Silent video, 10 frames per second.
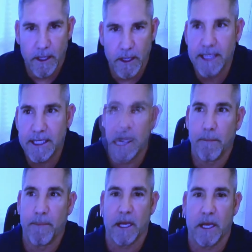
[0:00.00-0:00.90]
He said,
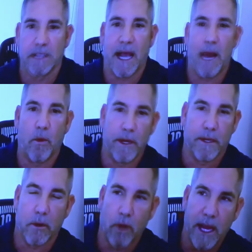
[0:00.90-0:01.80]
because I wanted
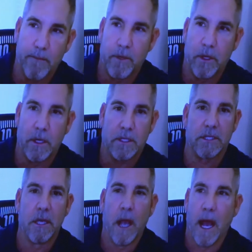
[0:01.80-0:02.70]
to write
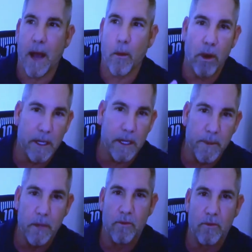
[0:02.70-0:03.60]
books, I wanted to
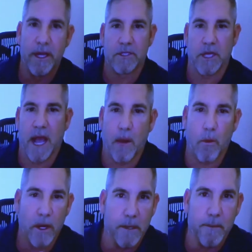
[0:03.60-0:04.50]
be rich, I
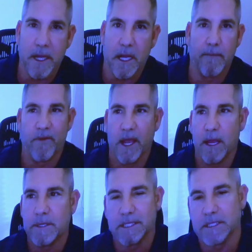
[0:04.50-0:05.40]
wanted to become famous.